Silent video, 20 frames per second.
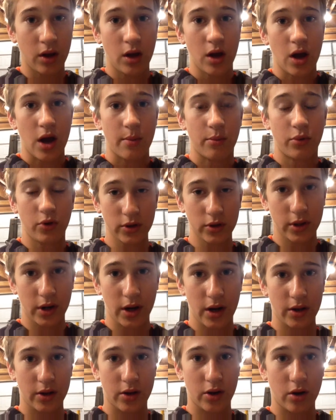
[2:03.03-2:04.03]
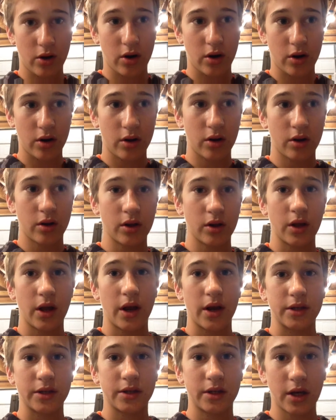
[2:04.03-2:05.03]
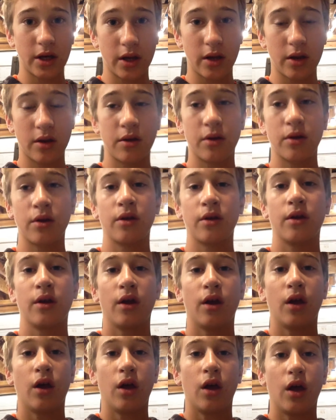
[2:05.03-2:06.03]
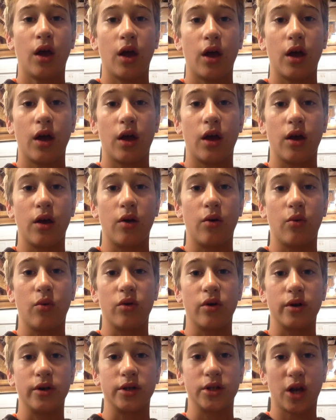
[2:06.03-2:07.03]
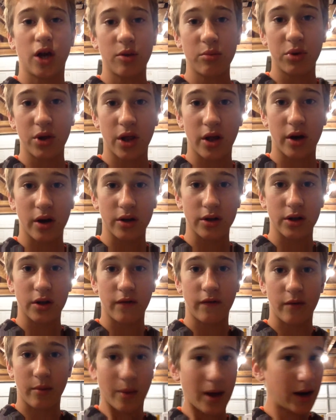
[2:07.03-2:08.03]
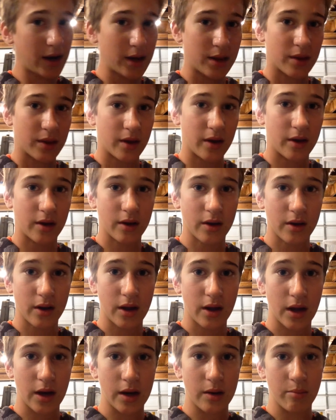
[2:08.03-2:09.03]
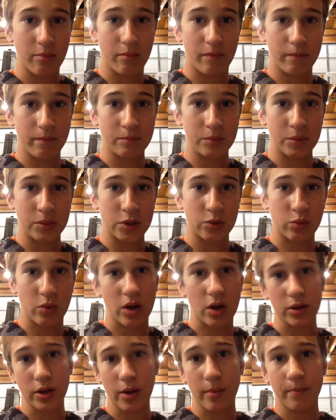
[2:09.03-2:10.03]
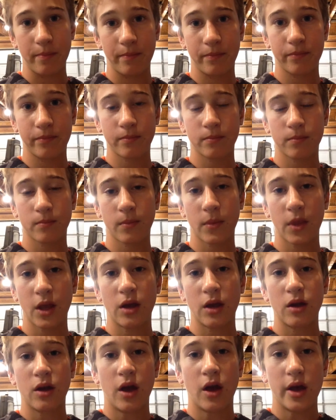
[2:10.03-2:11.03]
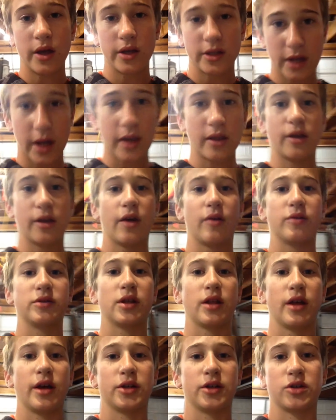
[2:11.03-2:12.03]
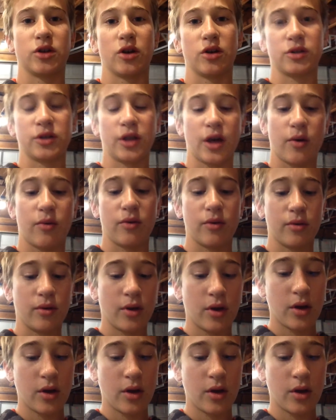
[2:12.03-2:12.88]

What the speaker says: I pulled it out of the car, let it sit. It was unplugged from anything, and it swelled up. Sadly, that was the last charge of that one.